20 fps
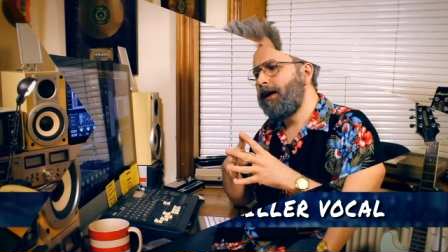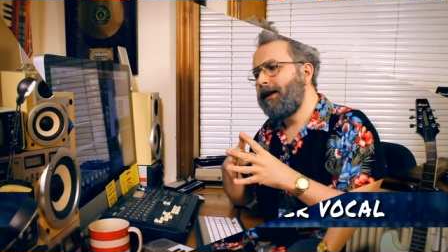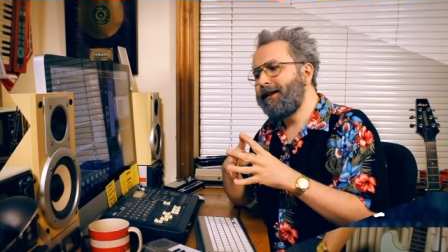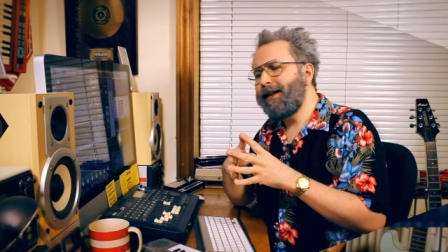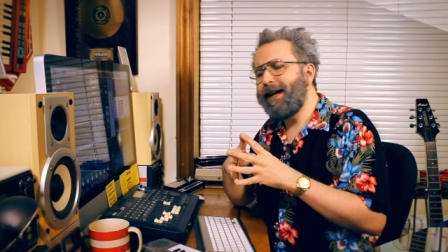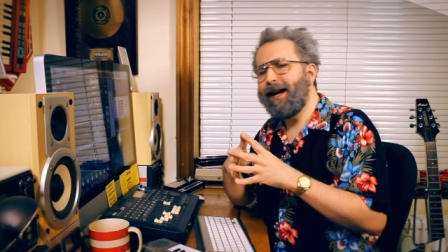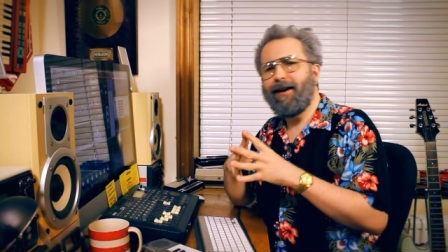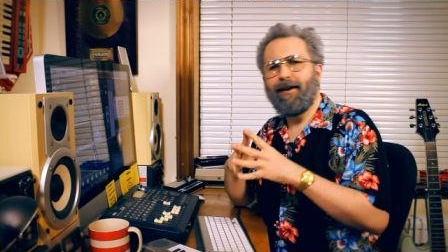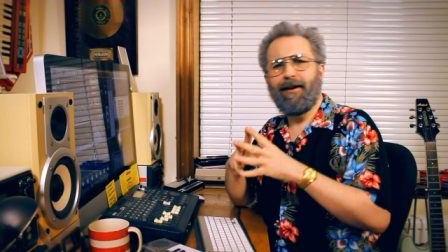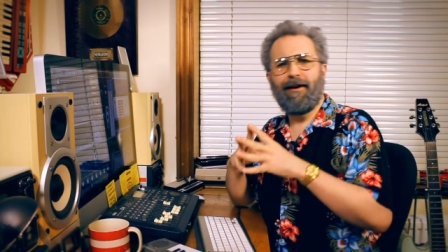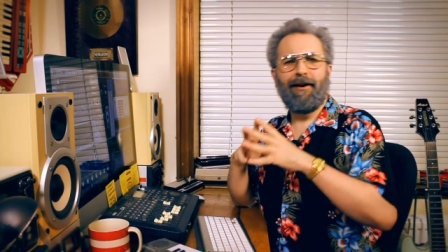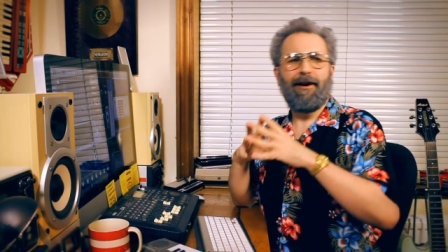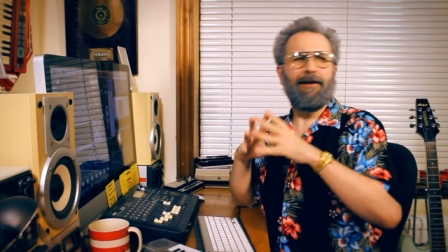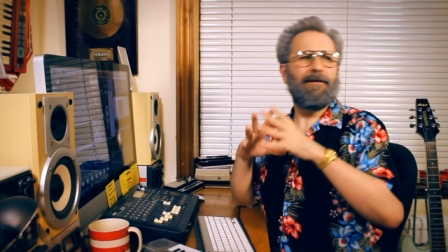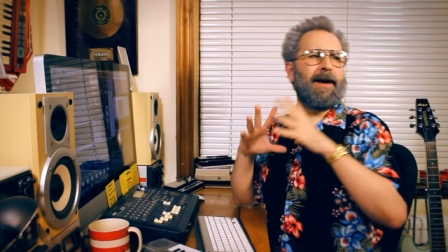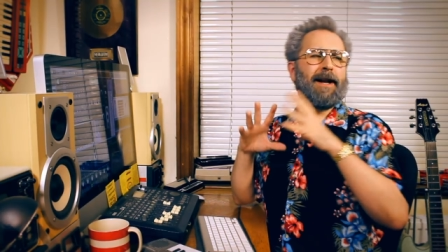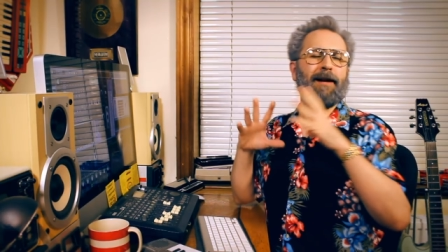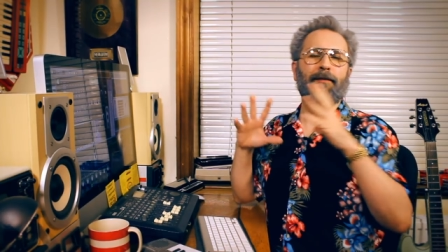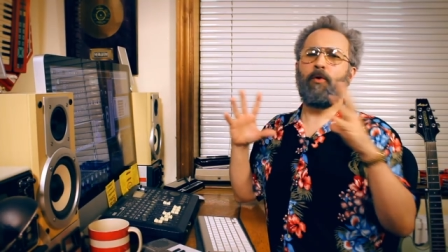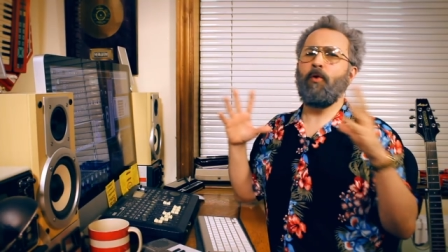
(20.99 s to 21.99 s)
Now, I've
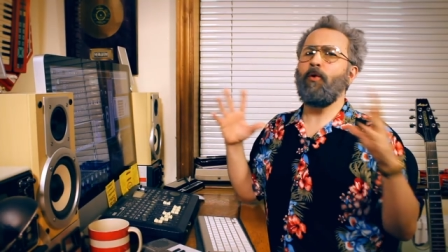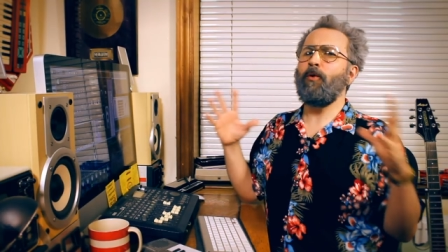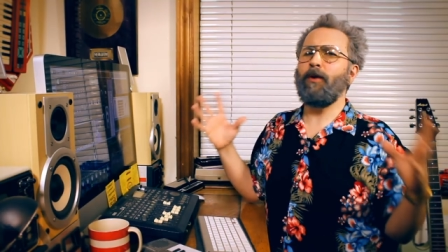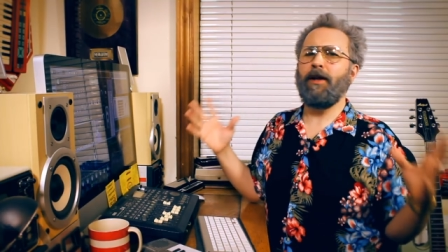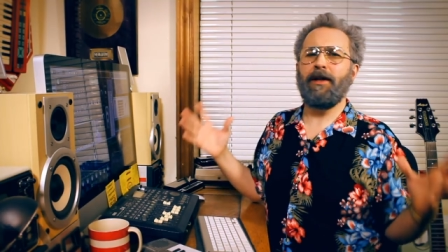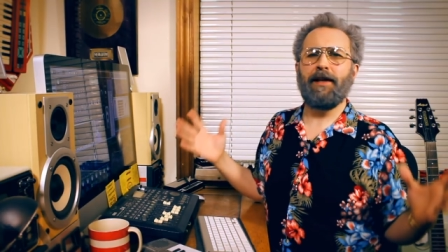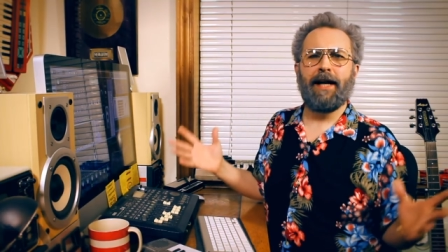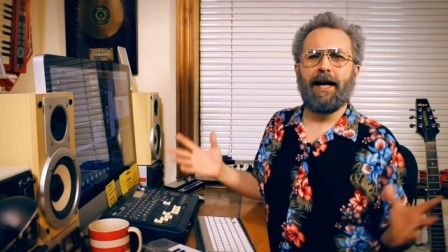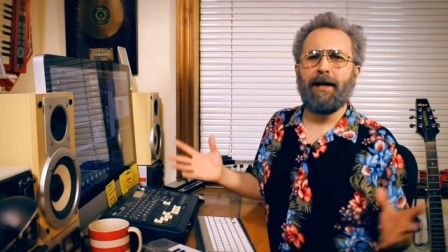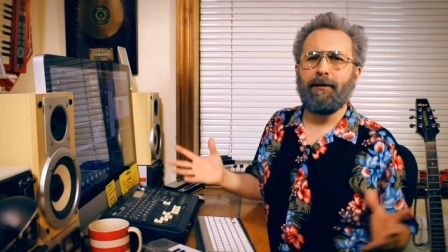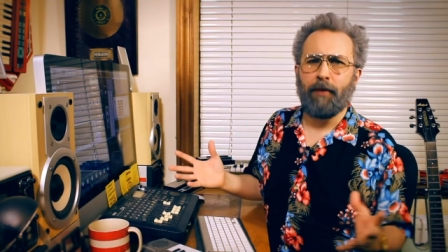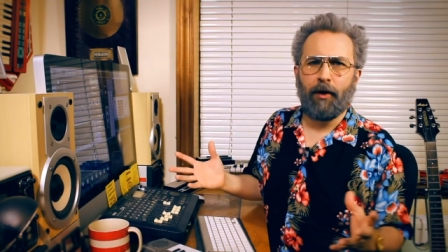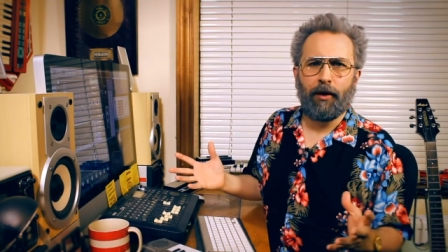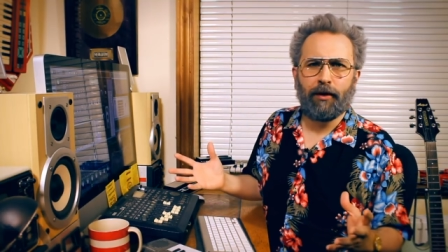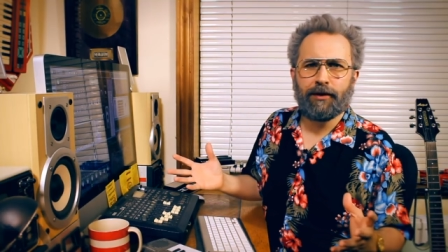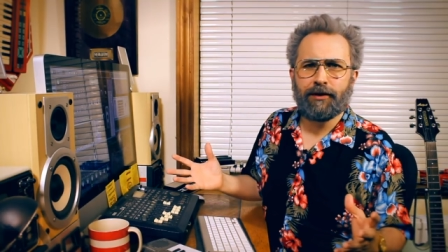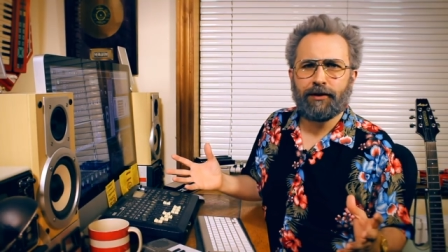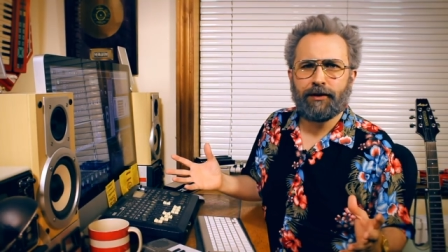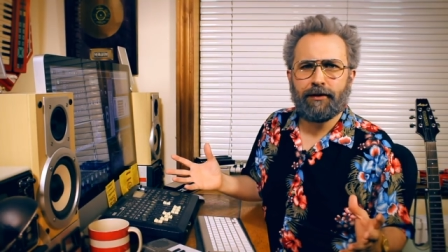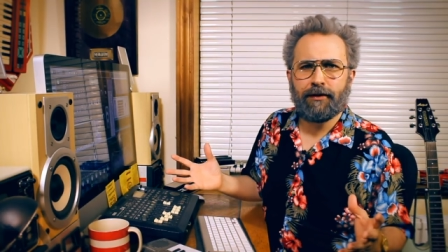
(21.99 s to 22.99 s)
had them all at the Egg
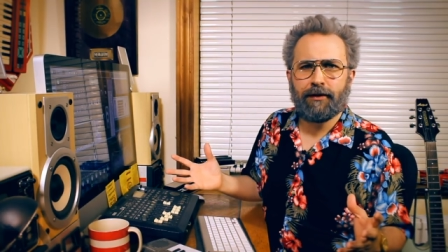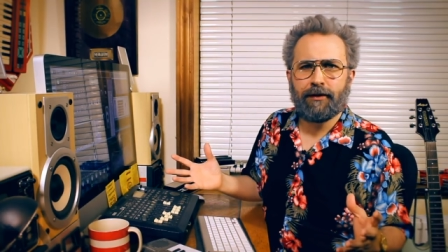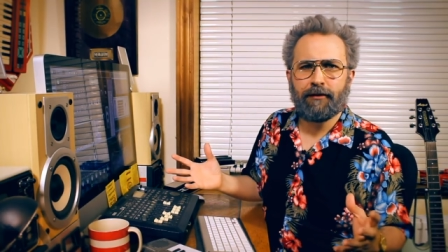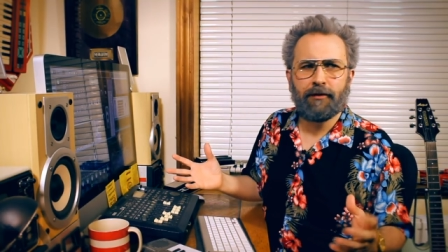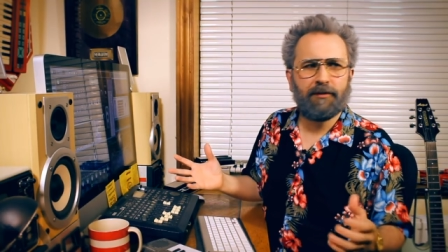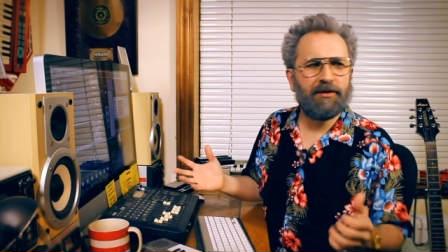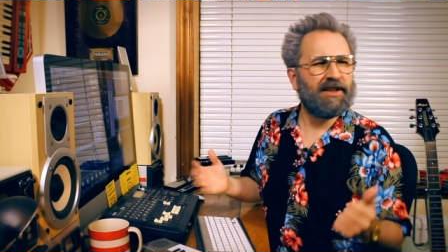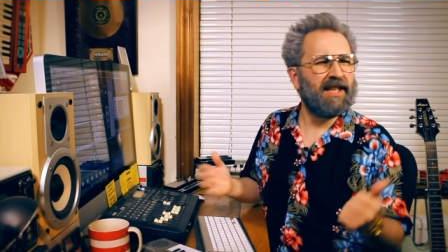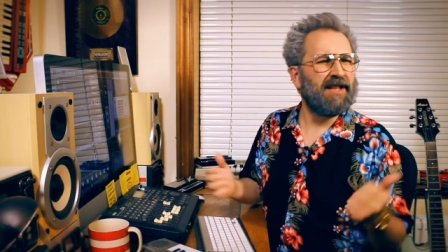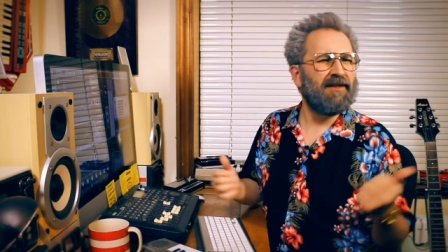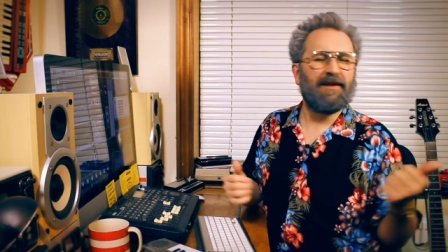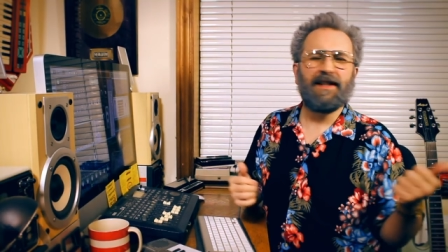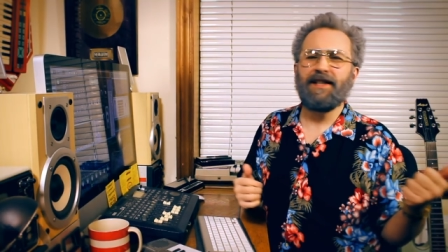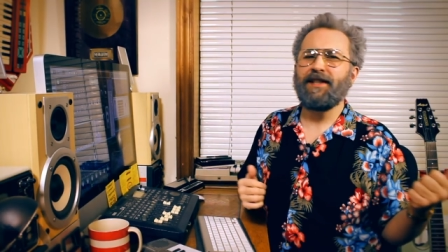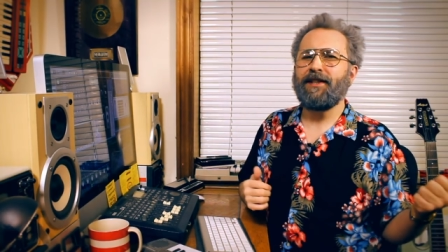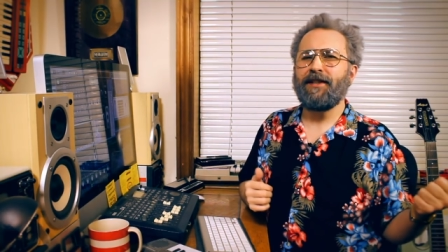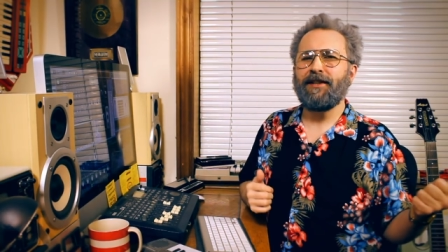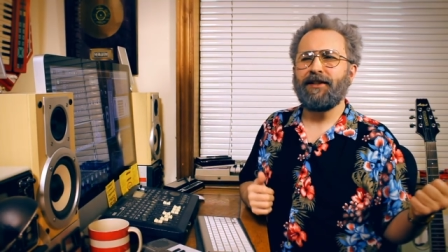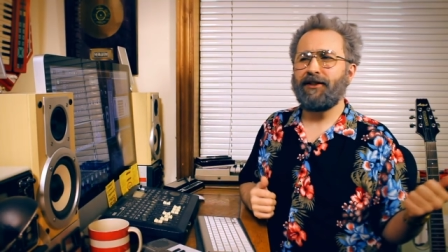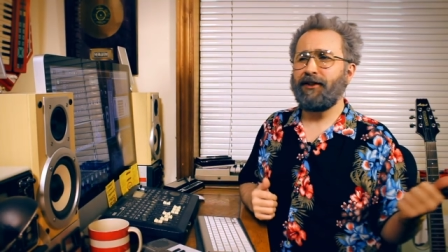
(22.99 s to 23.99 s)
Box, from Sid
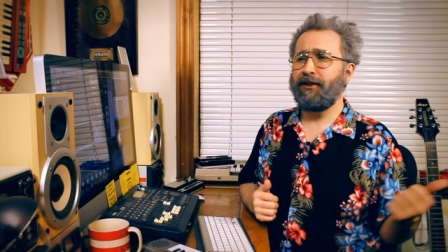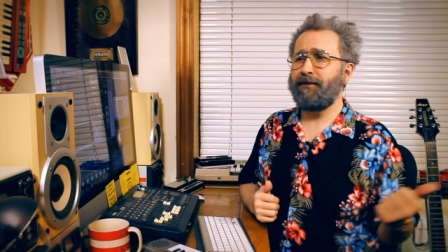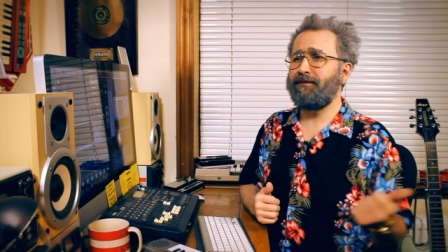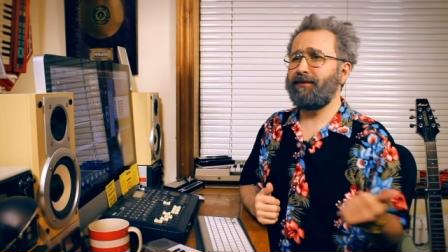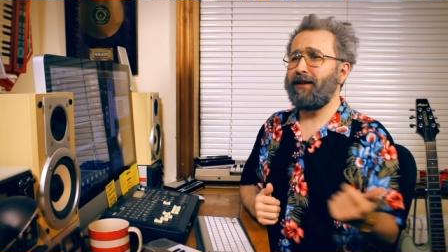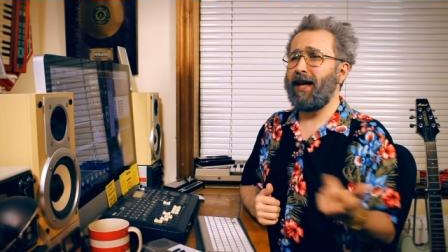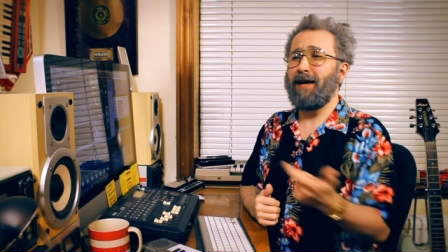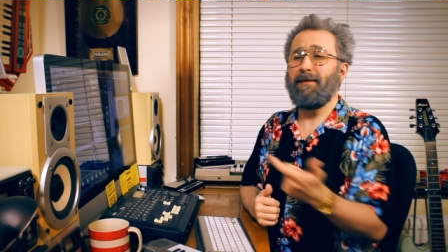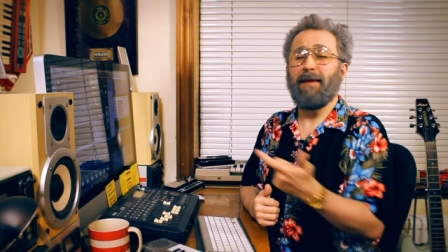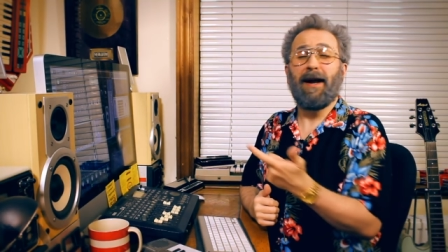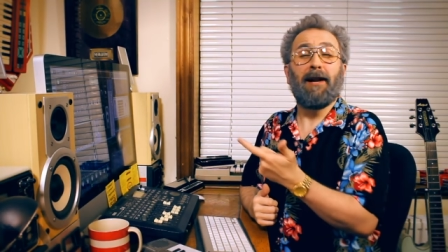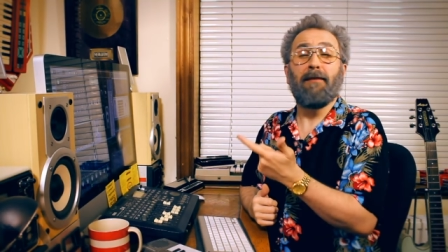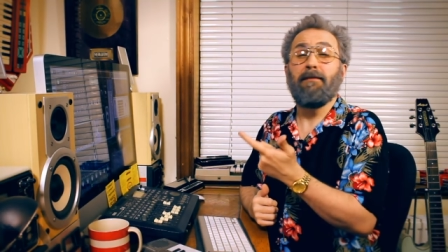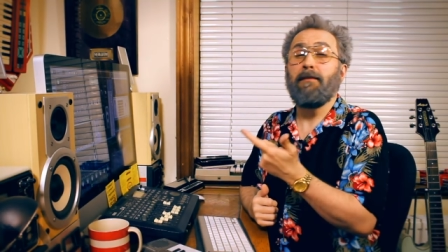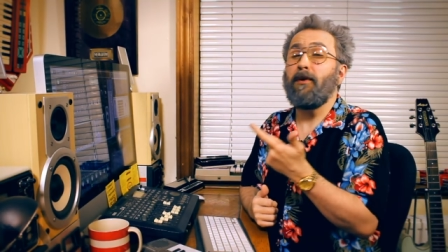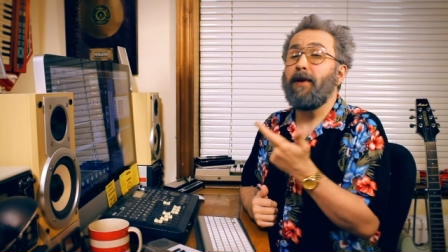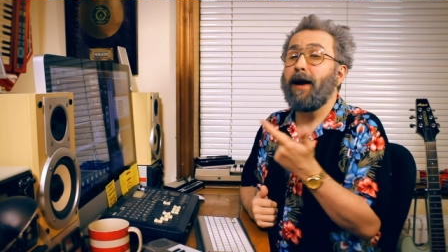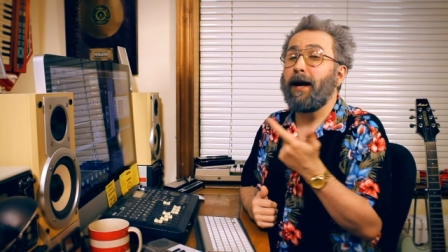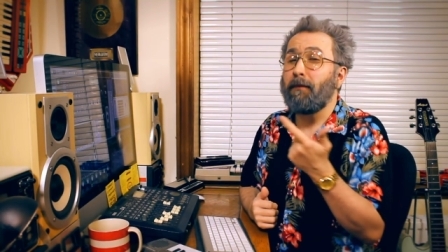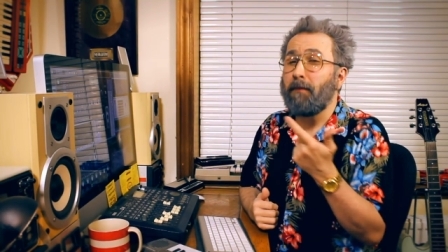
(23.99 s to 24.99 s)
Vicious to Daymelon
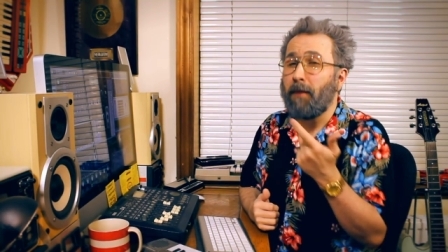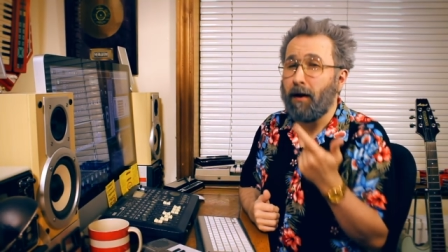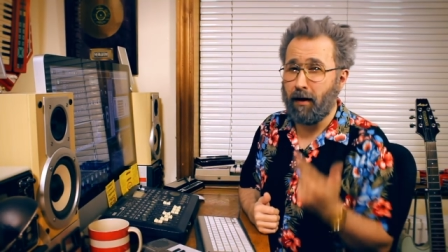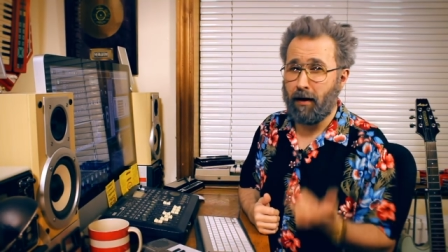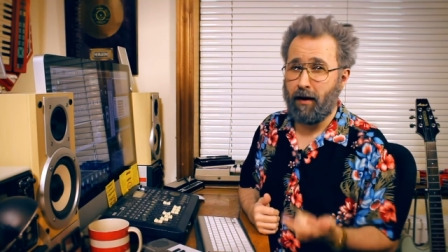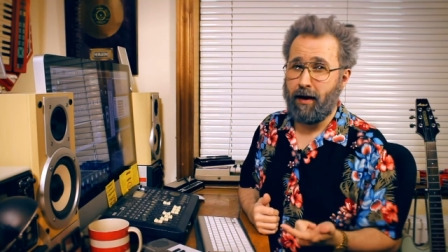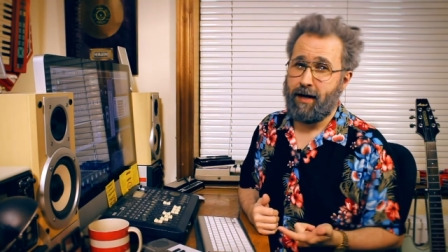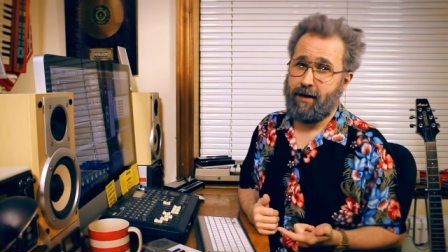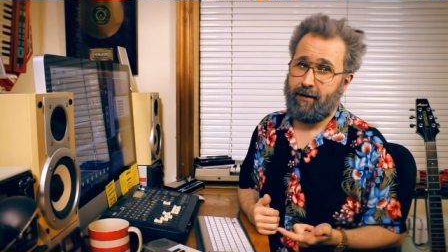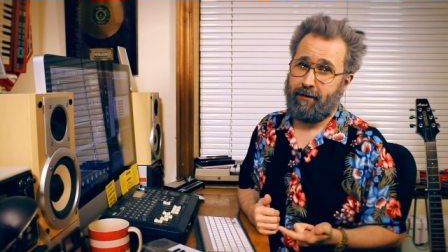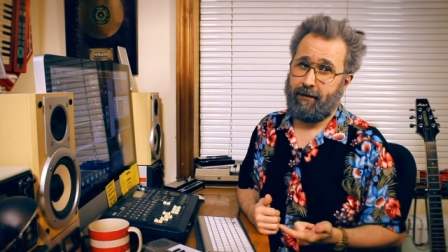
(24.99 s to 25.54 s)
Meringue Pie.